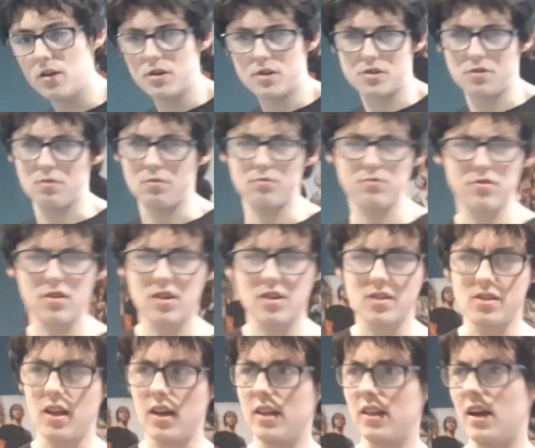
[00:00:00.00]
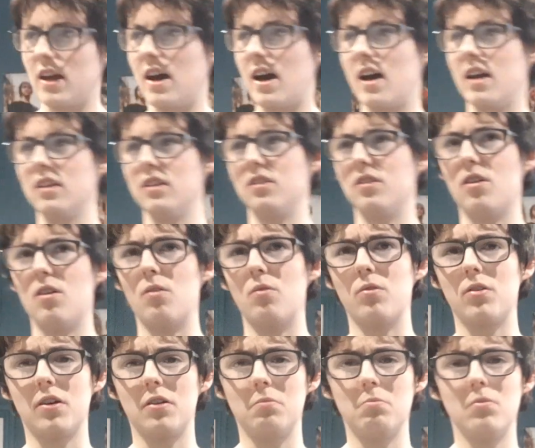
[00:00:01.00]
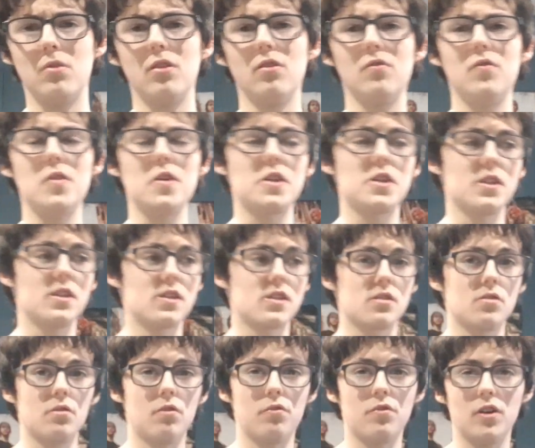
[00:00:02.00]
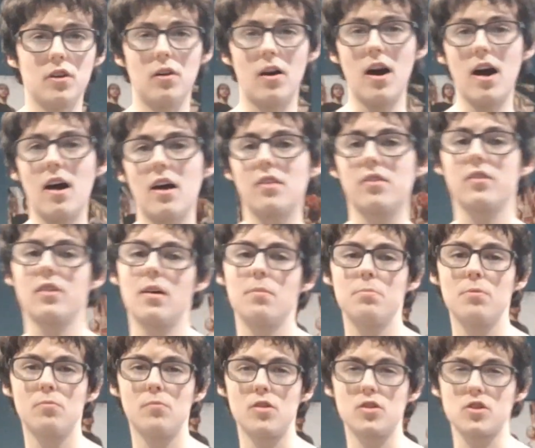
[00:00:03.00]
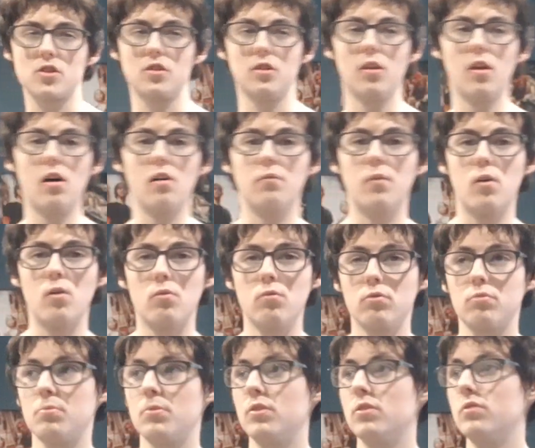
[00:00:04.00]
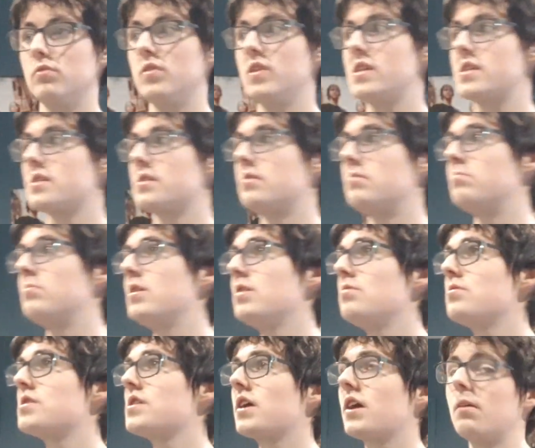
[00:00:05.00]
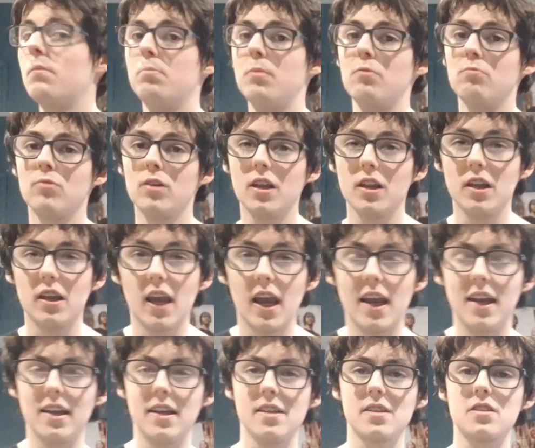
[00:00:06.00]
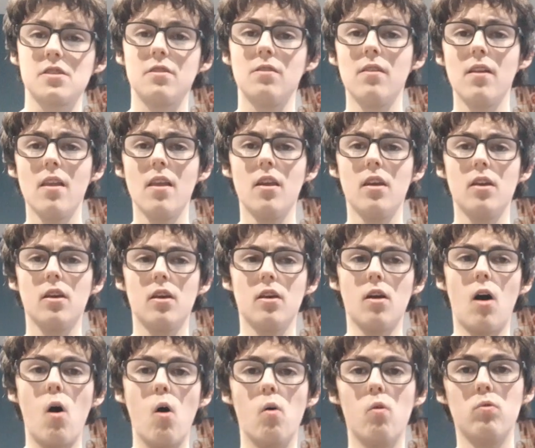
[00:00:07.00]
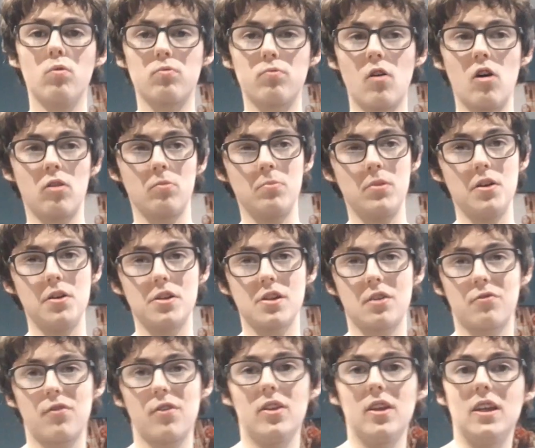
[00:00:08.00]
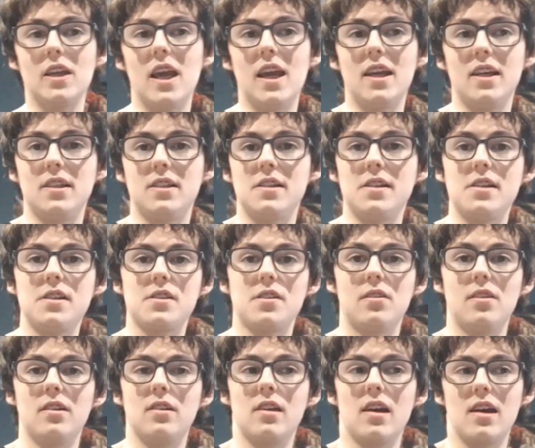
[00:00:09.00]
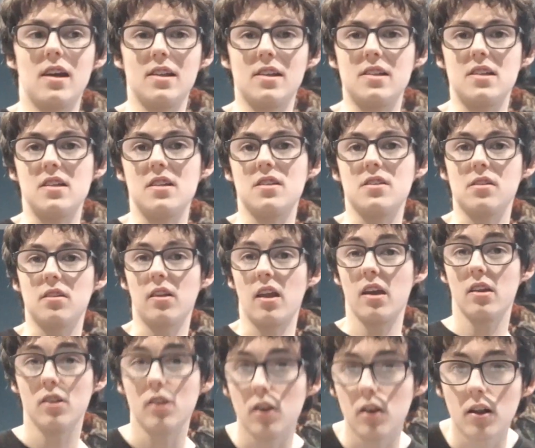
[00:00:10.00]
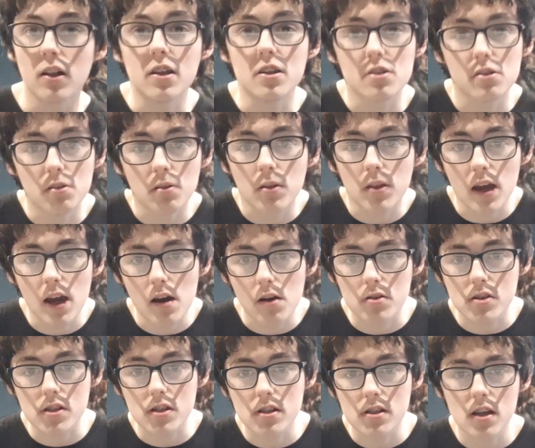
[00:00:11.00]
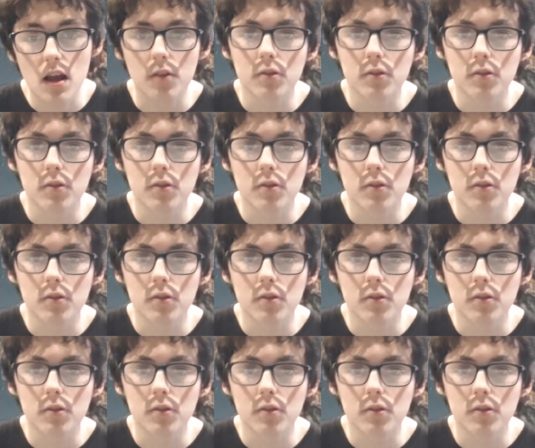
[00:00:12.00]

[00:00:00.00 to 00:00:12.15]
So things like that, in movies and stuff, I've been watching a lot of old movies and music. I've been really getting into old rock music from the 80s and the 90s and like the early 2000s. I